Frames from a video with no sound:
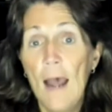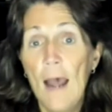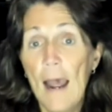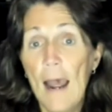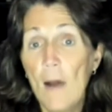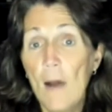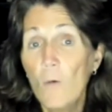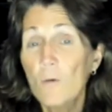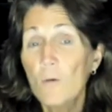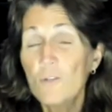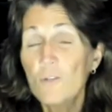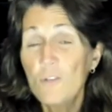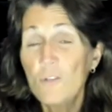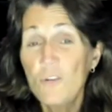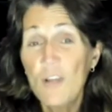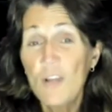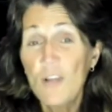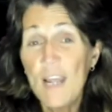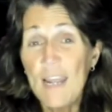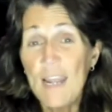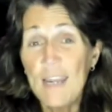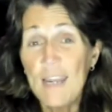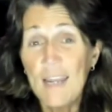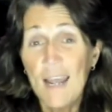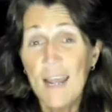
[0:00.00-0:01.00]
our
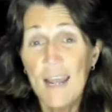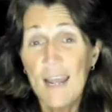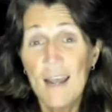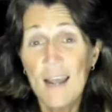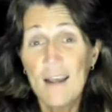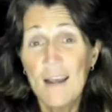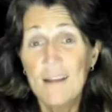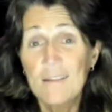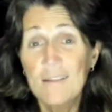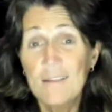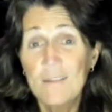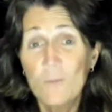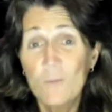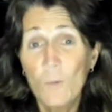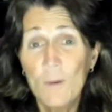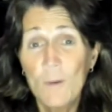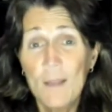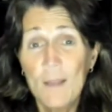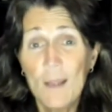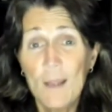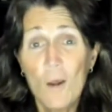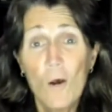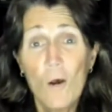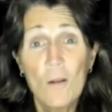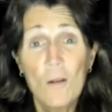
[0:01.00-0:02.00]
state has what
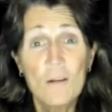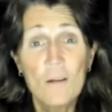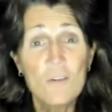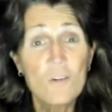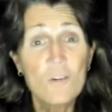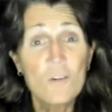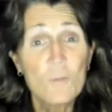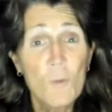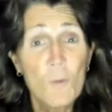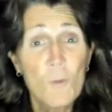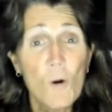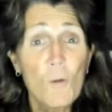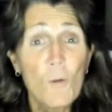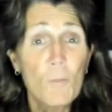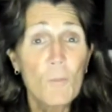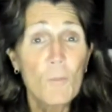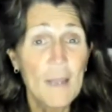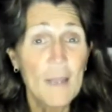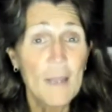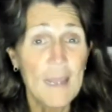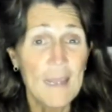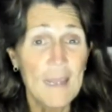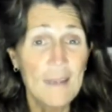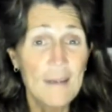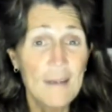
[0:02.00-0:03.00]
they call a smart
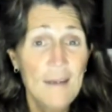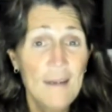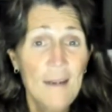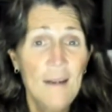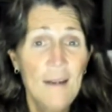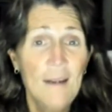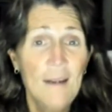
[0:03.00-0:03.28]
plan